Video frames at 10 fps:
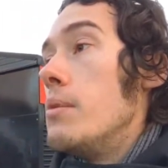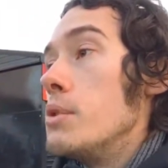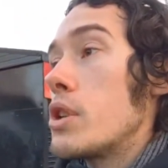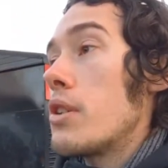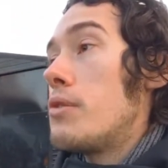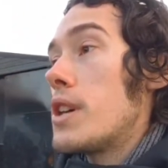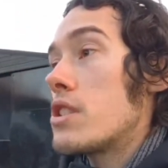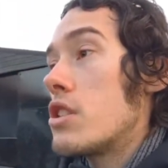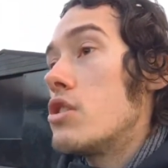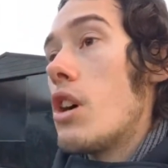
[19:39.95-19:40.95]
you can
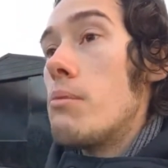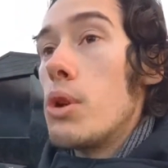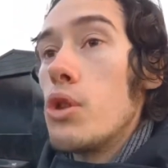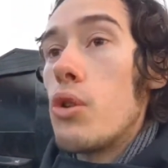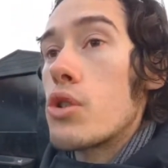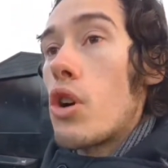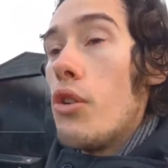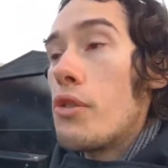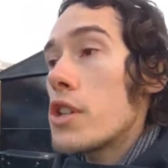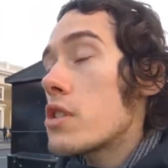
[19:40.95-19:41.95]
visit Dumbledore's
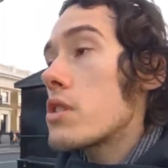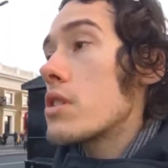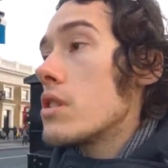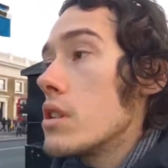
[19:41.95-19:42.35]
office,